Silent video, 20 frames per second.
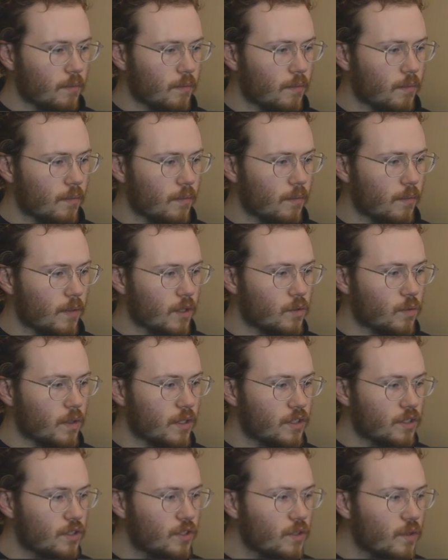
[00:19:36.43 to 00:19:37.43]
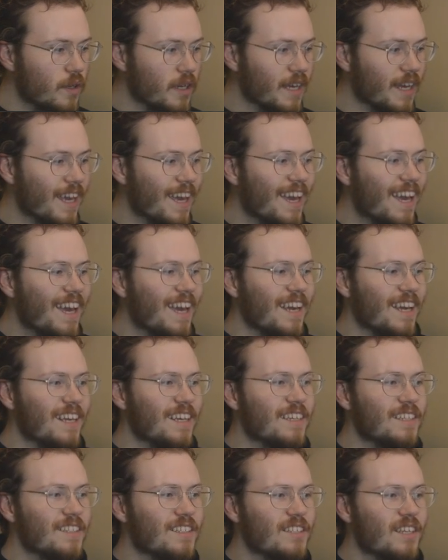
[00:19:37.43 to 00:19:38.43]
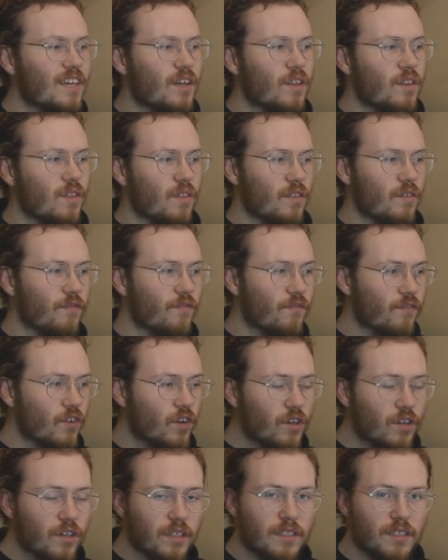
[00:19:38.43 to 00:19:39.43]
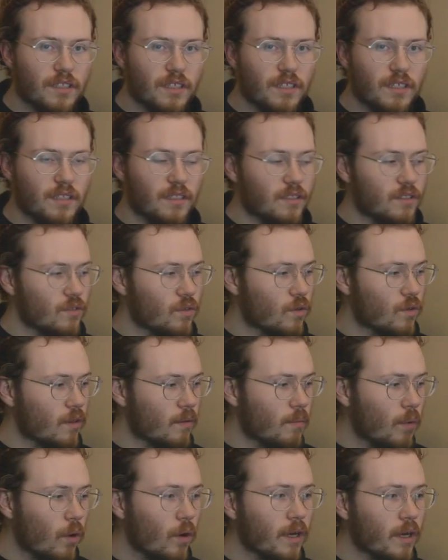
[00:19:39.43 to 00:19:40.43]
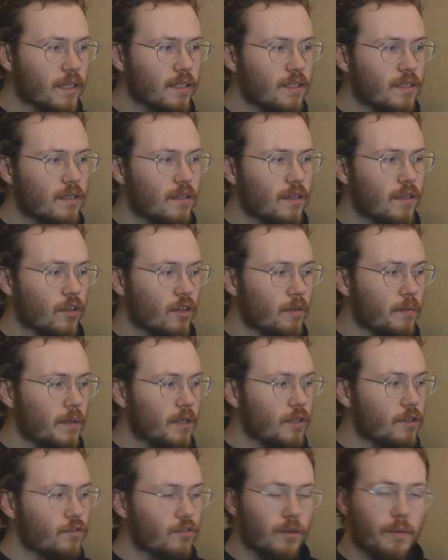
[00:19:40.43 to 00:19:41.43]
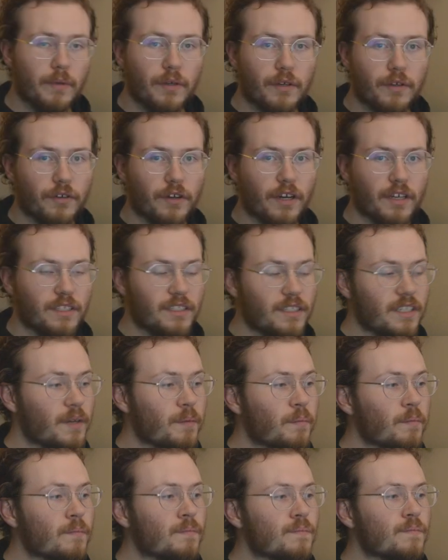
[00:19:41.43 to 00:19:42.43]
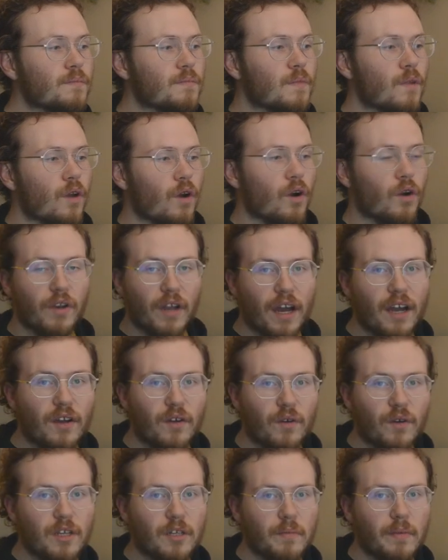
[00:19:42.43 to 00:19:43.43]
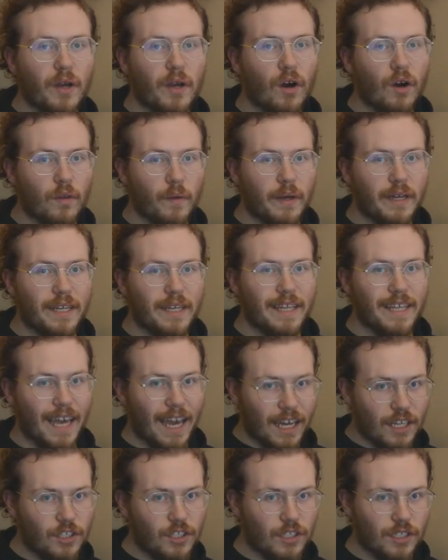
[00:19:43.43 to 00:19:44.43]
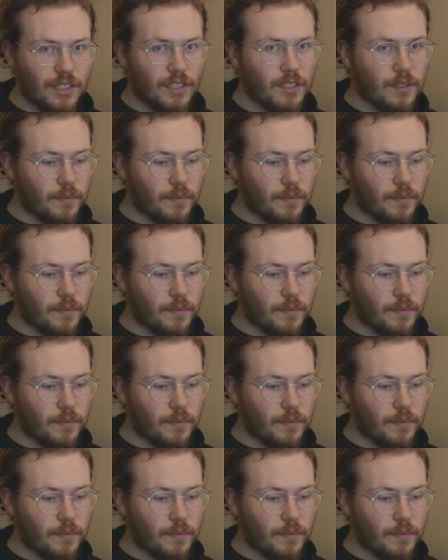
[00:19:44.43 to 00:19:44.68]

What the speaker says: Because what it's doing is the vertices, or the points that are going to be distributed across it, are not going to be all the way to the edges,